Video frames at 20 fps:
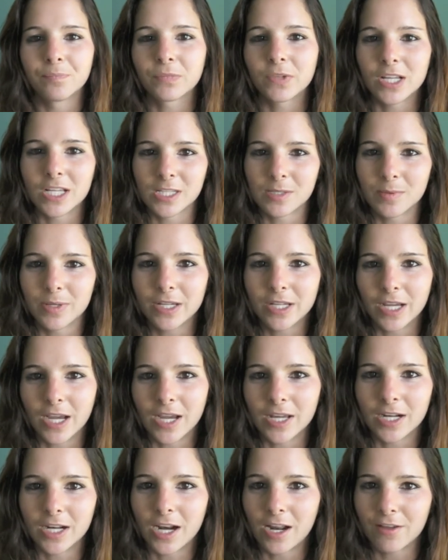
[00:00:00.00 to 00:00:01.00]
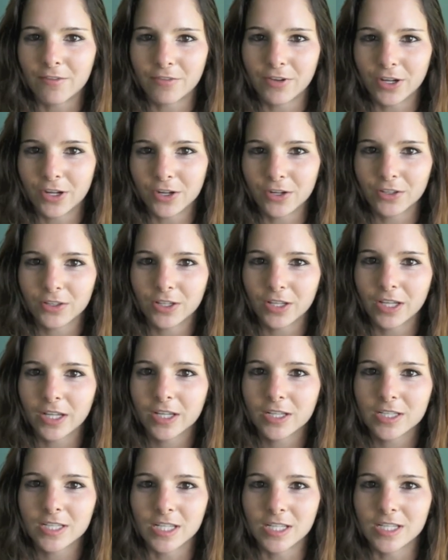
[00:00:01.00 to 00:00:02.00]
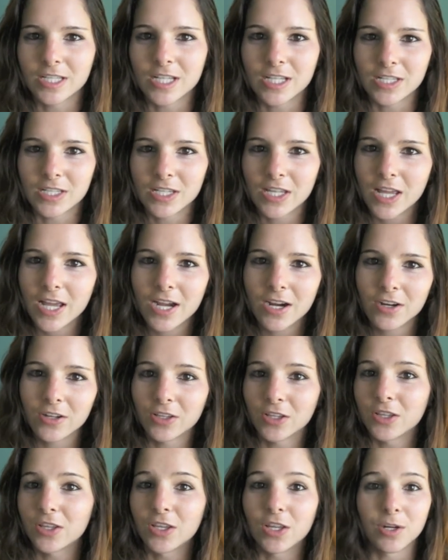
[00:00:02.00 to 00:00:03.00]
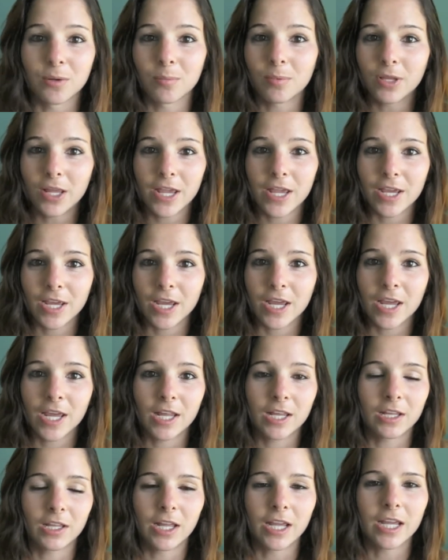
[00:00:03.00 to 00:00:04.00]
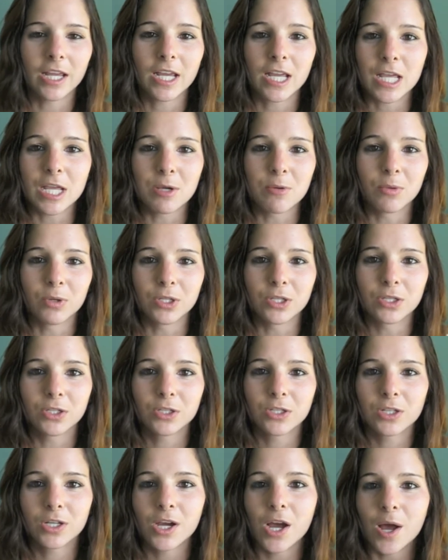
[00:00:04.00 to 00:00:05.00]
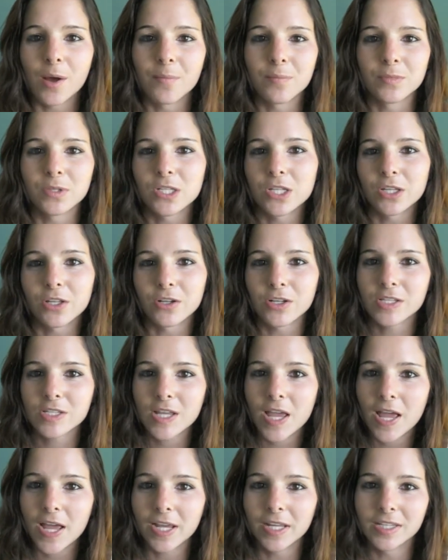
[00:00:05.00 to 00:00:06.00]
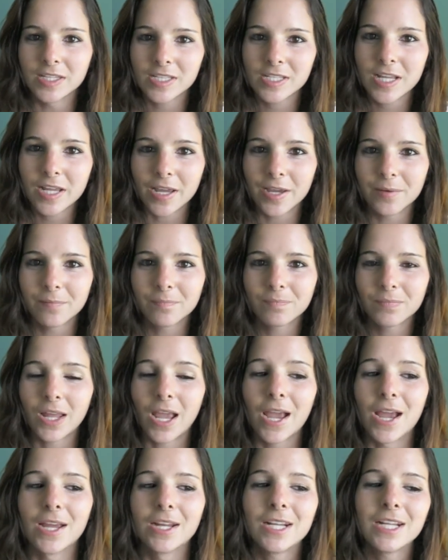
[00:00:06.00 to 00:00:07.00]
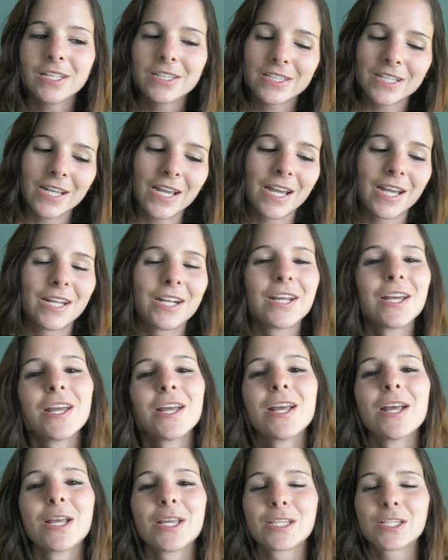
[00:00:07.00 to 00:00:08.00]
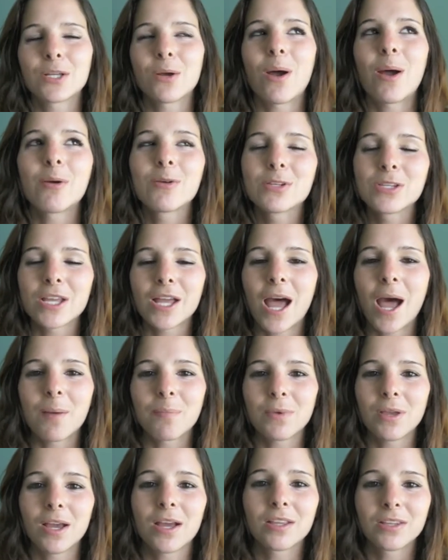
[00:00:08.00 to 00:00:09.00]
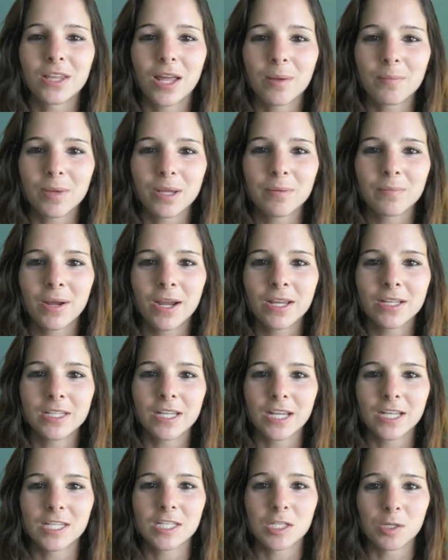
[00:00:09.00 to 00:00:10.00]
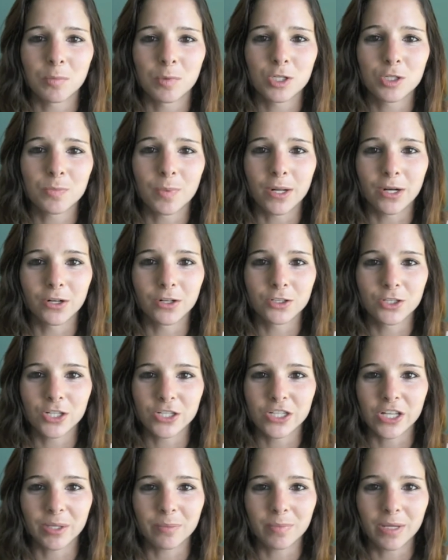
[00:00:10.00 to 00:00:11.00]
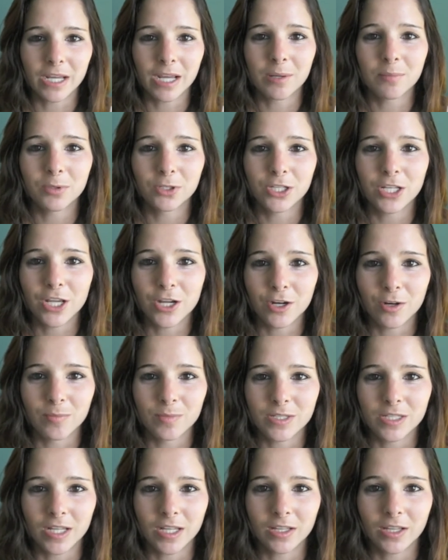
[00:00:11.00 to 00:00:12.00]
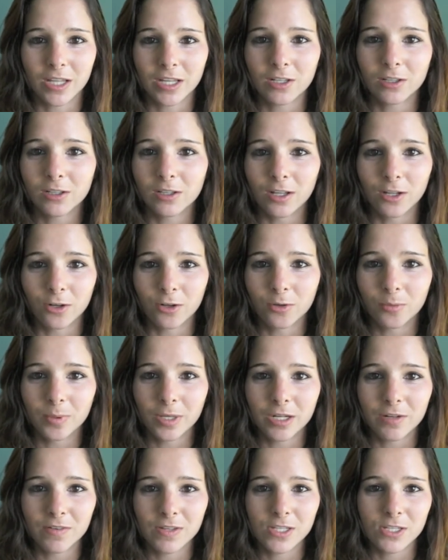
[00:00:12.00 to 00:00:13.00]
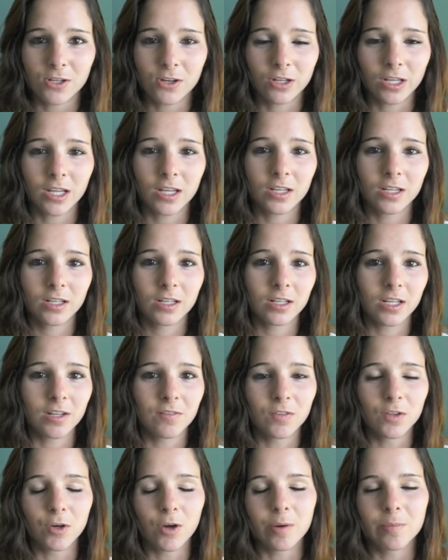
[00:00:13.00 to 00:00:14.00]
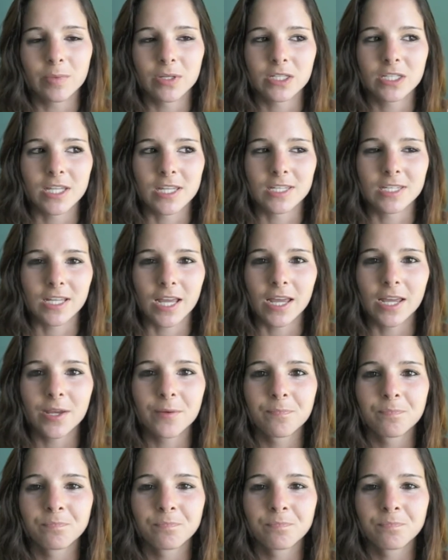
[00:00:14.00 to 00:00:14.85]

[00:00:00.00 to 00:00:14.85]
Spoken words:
Kiss Me Again, and I figured, like, since he's there and they're playing it, like, he would come to their set and sing it. And he did, so I was happy. That made my day so much better, just, like, being able to hear him sing, like, a little bit of a song, even though I missed the set.